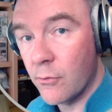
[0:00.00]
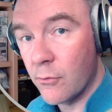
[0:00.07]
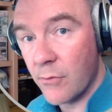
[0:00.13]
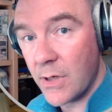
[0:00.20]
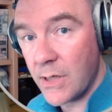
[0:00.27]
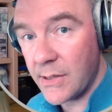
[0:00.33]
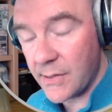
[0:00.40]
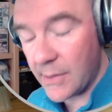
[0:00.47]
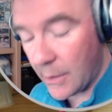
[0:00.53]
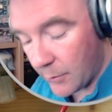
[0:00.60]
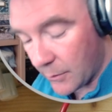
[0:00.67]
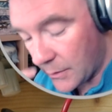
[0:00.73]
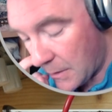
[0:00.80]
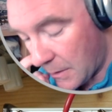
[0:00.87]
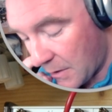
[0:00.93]
grid
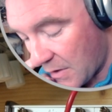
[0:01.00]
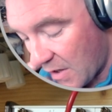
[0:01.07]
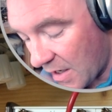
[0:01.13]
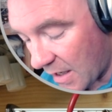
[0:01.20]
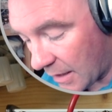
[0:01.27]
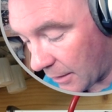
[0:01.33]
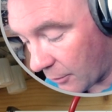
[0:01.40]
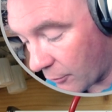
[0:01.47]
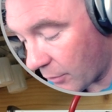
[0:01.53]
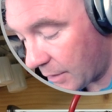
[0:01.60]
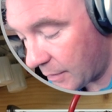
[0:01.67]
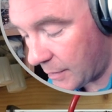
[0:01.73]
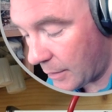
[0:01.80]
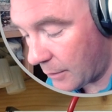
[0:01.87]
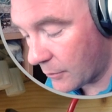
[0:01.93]
sequencer, and a grid
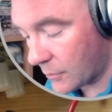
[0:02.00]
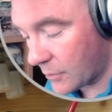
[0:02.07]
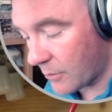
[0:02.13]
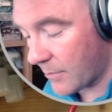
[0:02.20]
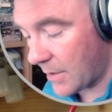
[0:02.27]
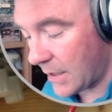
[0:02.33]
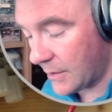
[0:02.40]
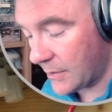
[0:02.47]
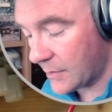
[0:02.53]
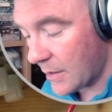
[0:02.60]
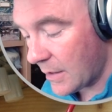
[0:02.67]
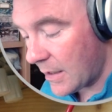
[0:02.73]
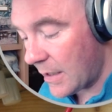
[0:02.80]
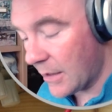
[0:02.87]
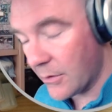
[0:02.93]
sequencer means
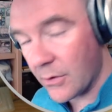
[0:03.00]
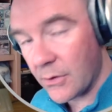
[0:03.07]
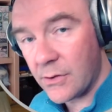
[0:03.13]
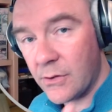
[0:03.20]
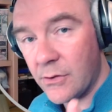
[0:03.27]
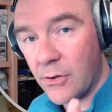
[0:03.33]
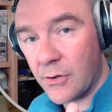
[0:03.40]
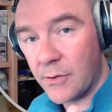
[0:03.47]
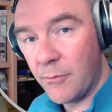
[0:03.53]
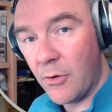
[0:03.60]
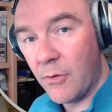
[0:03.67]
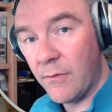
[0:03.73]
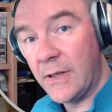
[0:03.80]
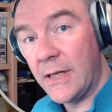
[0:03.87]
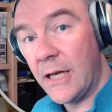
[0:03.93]
it doesn't just
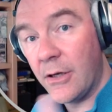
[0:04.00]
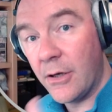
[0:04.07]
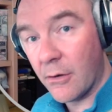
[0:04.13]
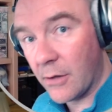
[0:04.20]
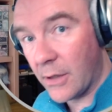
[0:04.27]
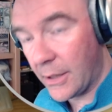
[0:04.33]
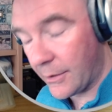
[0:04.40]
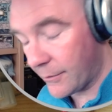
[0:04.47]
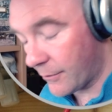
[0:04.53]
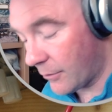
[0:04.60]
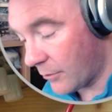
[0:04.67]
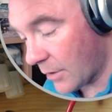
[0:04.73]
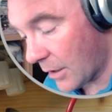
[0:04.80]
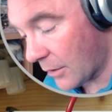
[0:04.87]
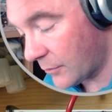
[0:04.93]
move linearly through
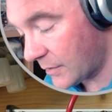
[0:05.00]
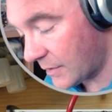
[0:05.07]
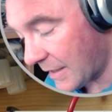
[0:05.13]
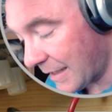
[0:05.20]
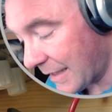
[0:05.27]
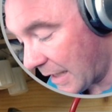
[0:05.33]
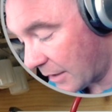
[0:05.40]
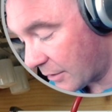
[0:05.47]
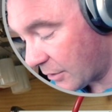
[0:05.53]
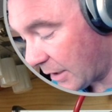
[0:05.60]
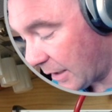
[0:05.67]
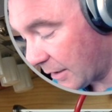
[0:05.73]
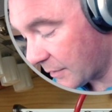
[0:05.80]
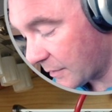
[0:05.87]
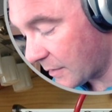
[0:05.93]
notes, it actually
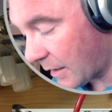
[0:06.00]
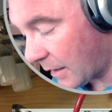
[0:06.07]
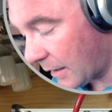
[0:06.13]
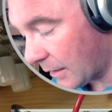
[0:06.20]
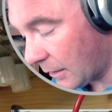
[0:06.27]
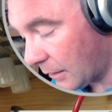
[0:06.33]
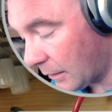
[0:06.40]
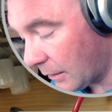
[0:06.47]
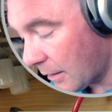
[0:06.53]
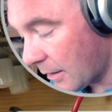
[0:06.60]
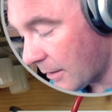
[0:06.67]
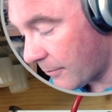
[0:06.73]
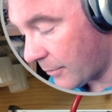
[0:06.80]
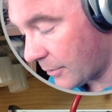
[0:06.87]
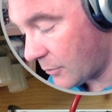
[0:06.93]
can cycle
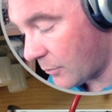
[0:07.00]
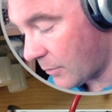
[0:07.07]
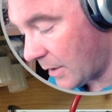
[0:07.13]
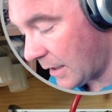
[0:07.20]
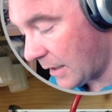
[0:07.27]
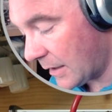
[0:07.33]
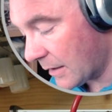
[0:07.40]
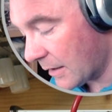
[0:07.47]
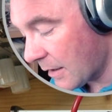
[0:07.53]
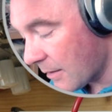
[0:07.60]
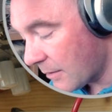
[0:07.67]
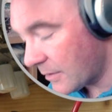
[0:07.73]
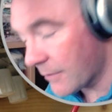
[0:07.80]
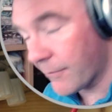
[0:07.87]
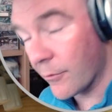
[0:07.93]
between
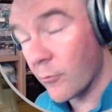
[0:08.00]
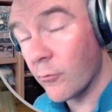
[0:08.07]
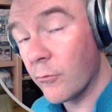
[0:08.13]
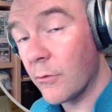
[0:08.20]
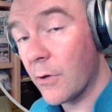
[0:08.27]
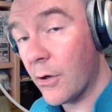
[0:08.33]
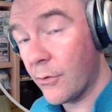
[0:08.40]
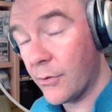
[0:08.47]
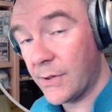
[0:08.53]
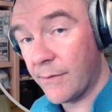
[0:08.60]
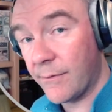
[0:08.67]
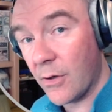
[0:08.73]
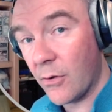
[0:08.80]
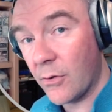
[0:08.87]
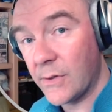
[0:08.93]
different rows of
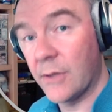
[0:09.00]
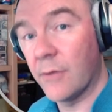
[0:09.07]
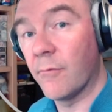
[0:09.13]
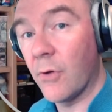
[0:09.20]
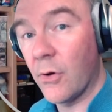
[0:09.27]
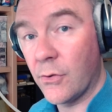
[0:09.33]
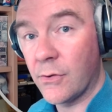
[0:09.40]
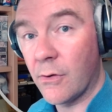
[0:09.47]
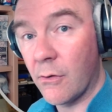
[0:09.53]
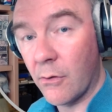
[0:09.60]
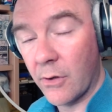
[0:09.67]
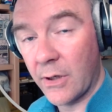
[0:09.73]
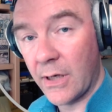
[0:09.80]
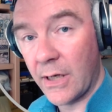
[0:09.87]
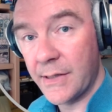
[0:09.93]
notes, and the rows are
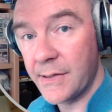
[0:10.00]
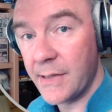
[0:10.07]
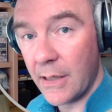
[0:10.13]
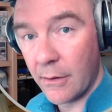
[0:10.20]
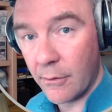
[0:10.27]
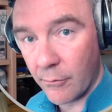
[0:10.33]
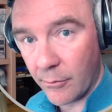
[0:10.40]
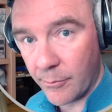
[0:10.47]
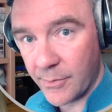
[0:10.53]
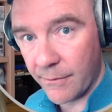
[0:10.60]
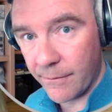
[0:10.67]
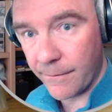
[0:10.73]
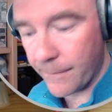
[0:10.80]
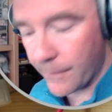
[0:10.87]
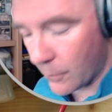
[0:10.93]
organized in groups of
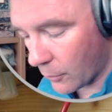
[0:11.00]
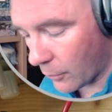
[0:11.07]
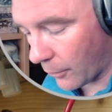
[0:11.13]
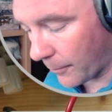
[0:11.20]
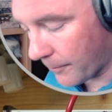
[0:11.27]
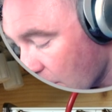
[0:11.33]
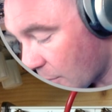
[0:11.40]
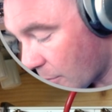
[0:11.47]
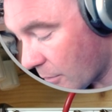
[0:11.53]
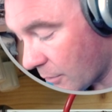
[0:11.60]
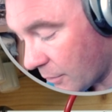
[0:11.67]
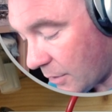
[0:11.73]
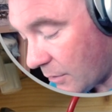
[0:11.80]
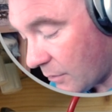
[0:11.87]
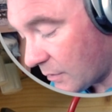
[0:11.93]
4. So we're going
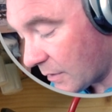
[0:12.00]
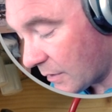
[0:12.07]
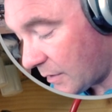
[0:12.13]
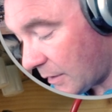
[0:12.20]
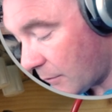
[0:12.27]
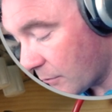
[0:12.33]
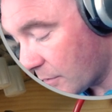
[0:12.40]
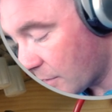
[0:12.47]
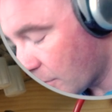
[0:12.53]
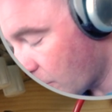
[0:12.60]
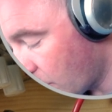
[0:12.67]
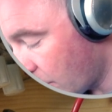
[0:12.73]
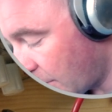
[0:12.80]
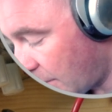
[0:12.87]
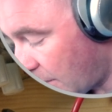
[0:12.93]
to use sequencer
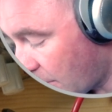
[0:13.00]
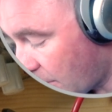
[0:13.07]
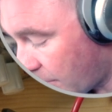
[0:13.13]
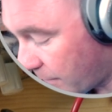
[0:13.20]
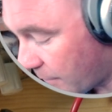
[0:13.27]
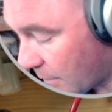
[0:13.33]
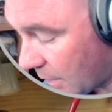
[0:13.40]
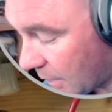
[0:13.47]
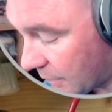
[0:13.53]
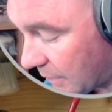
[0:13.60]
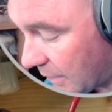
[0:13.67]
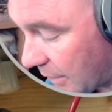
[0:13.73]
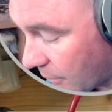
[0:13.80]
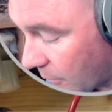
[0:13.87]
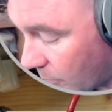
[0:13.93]
1 here for
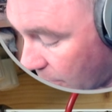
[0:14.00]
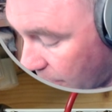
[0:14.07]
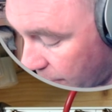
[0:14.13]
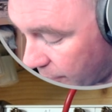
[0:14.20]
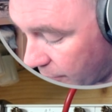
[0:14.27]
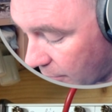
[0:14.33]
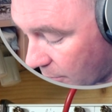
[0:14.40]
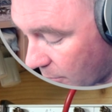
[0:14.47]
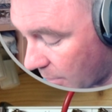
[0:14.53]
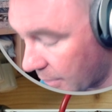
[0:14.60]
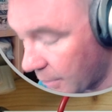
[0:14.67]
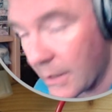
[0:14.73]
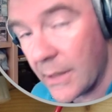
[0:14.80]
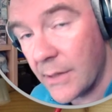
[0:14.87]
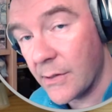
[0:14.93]
oscillator 1 through
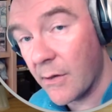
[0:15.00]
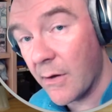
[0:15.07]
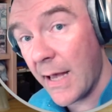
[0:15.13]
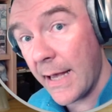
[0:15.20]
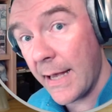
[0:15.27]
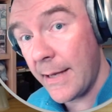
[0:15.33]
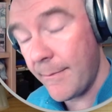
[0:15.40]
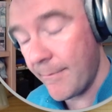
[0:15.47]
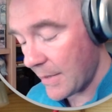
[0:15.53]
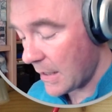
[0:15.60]
quantiser A,